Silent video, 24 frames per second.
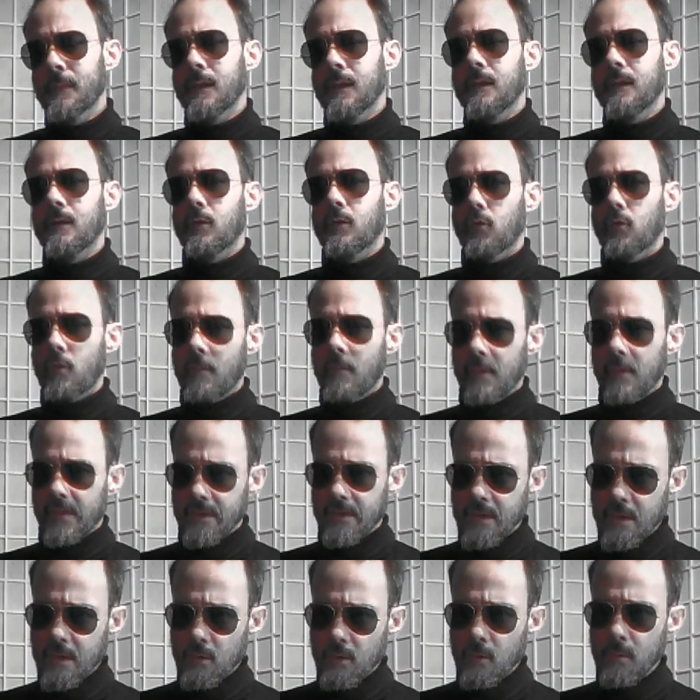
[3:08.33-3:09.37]
Robert De
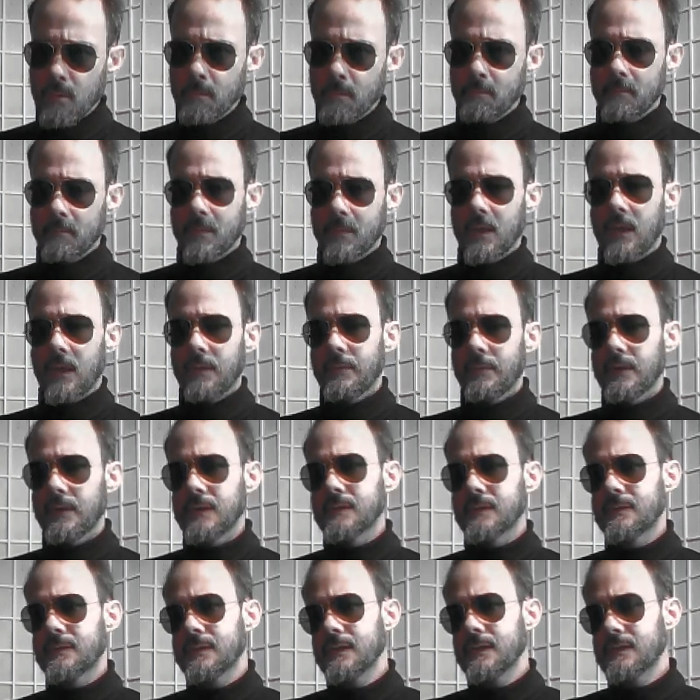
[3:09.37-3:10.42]
Niro, and there
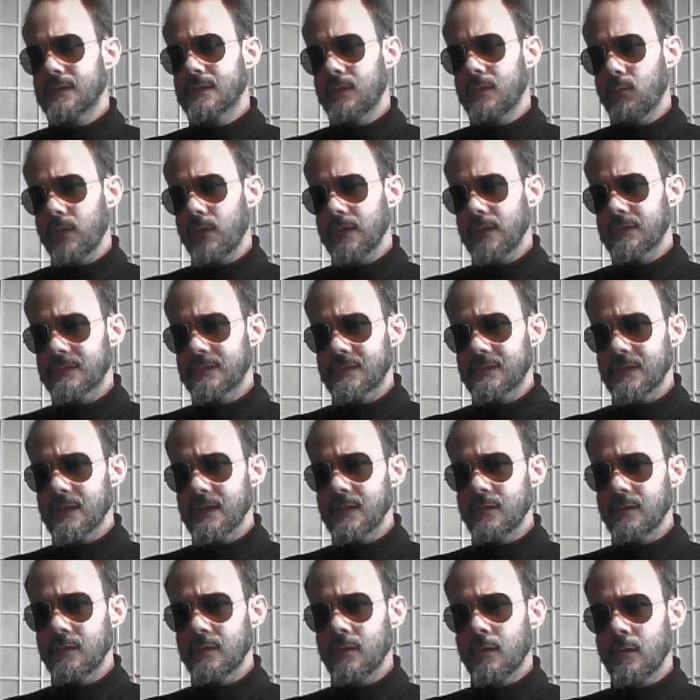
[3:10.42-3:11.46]
is this great
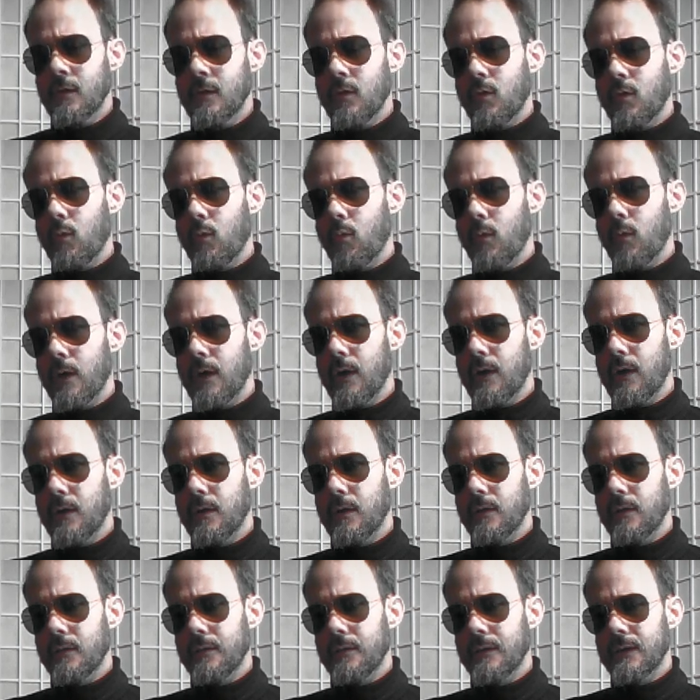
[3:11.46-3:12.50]
scene
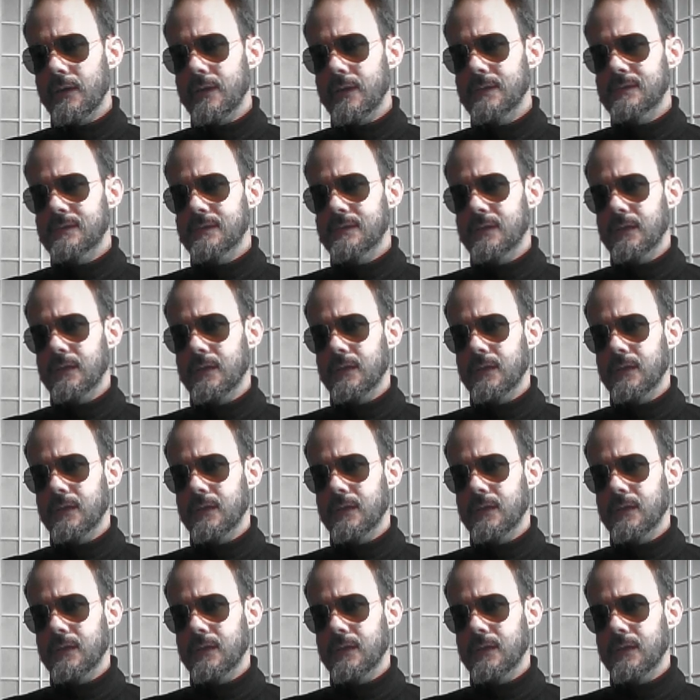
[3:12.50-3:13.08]
where there is